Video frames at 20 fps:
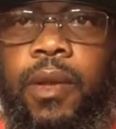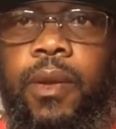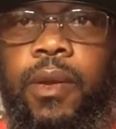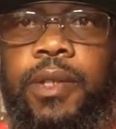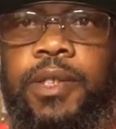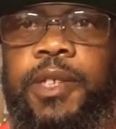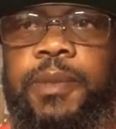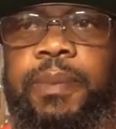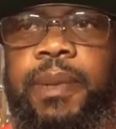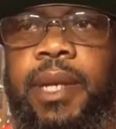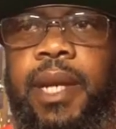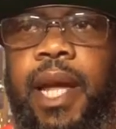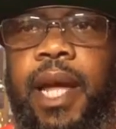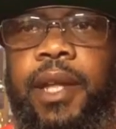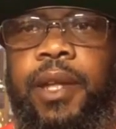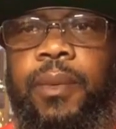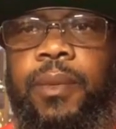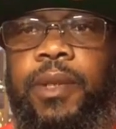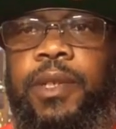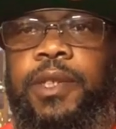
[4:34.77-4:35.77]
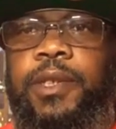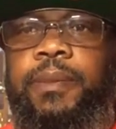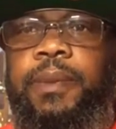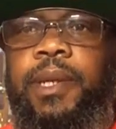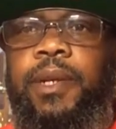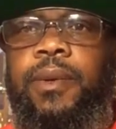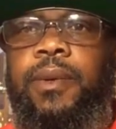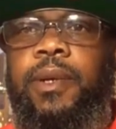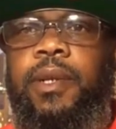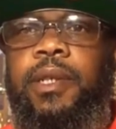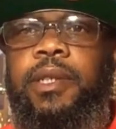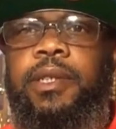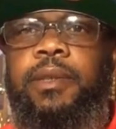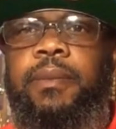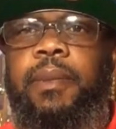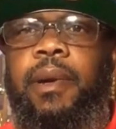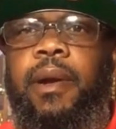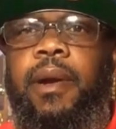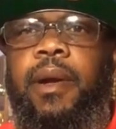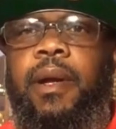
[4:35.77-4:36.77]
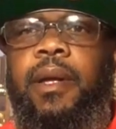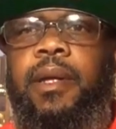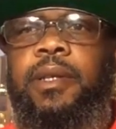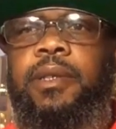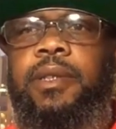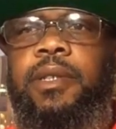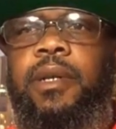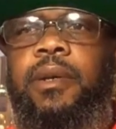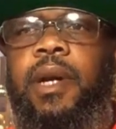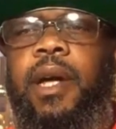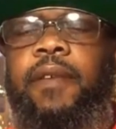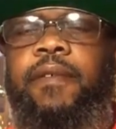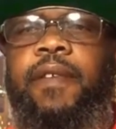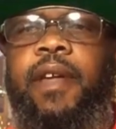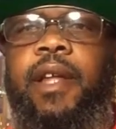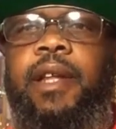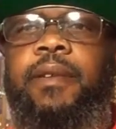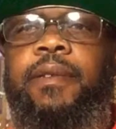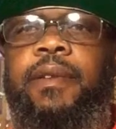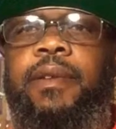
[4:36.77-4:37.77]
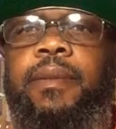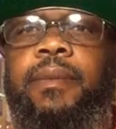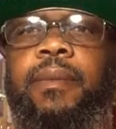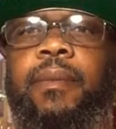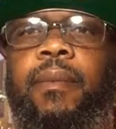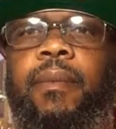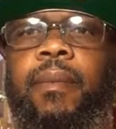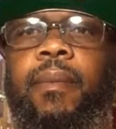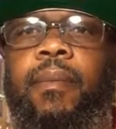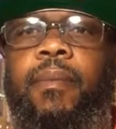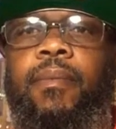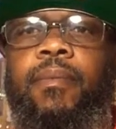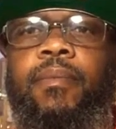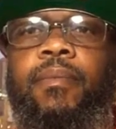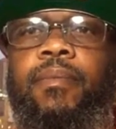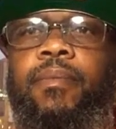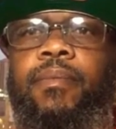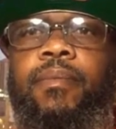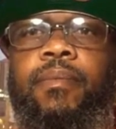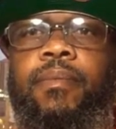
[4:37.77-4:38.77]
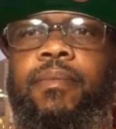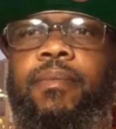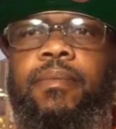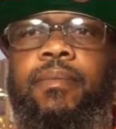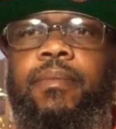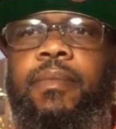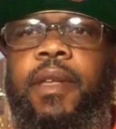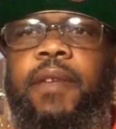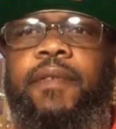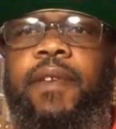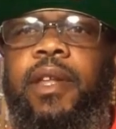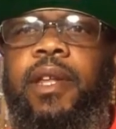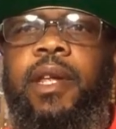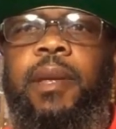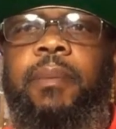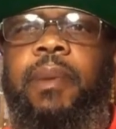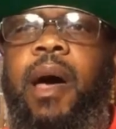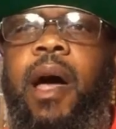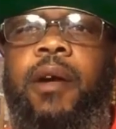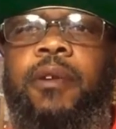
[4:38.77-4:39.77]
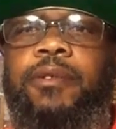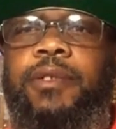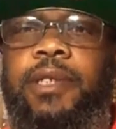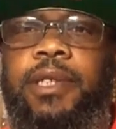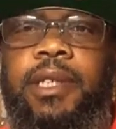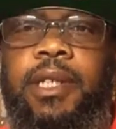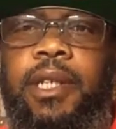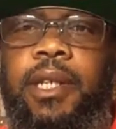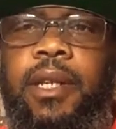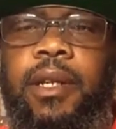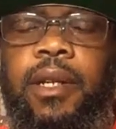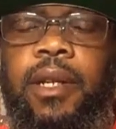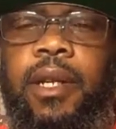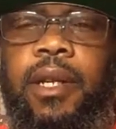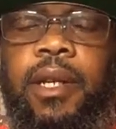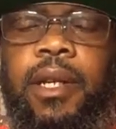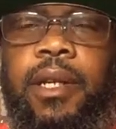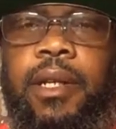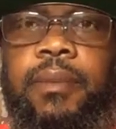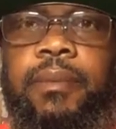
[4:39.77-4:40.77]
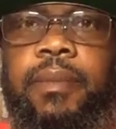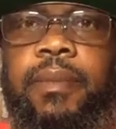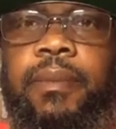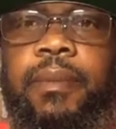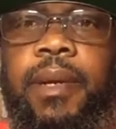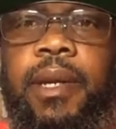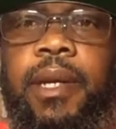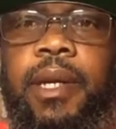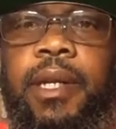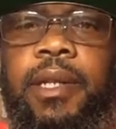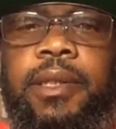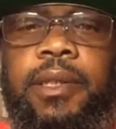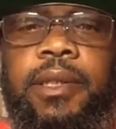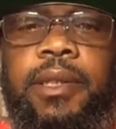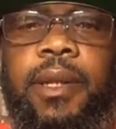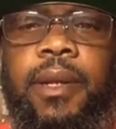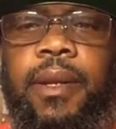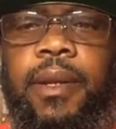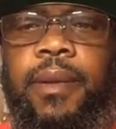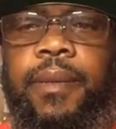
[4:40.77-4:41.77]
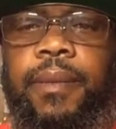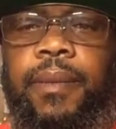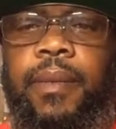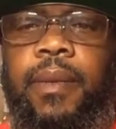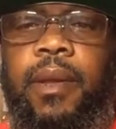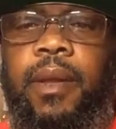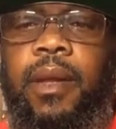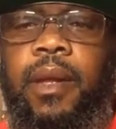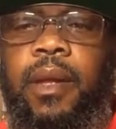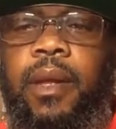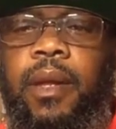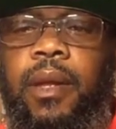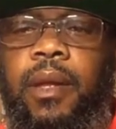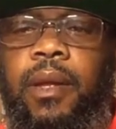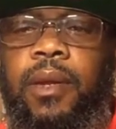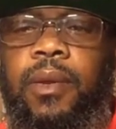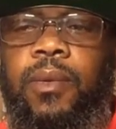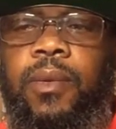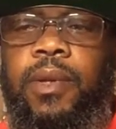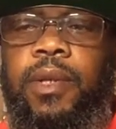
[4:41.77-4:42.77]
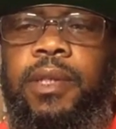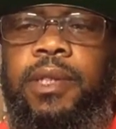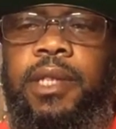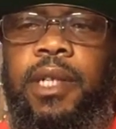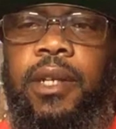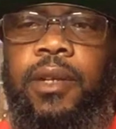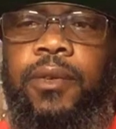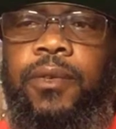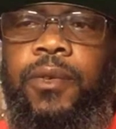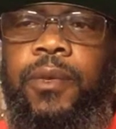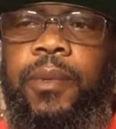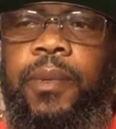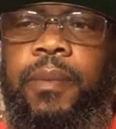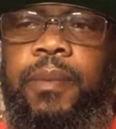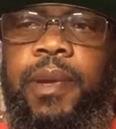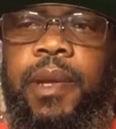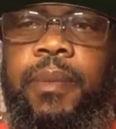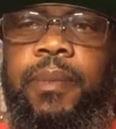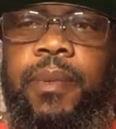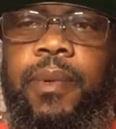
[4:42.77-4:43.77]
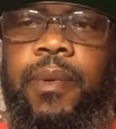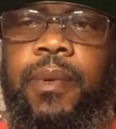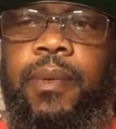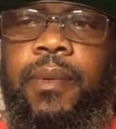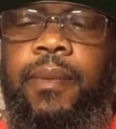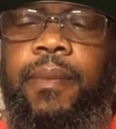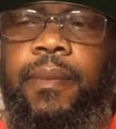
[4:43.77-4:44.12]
speak how you want to speak on it. It's America. So I find the hypocrisy in it because you want to tell a group of people